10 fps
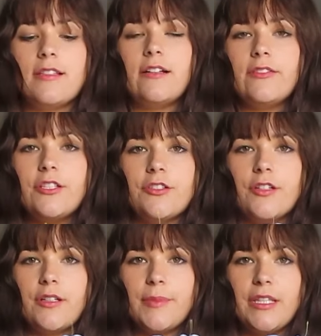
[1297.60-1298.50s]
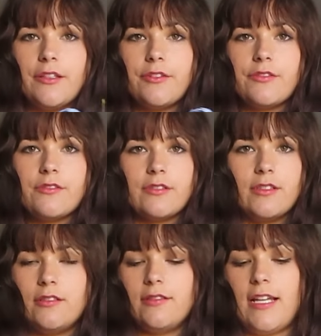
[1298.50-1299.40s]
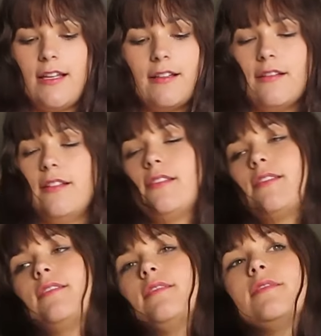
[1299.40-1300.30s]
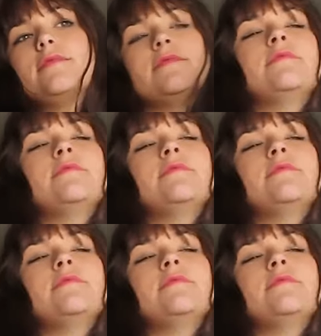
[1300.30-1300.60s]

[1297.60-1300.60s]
Salvation Army thrift store little tag on it still.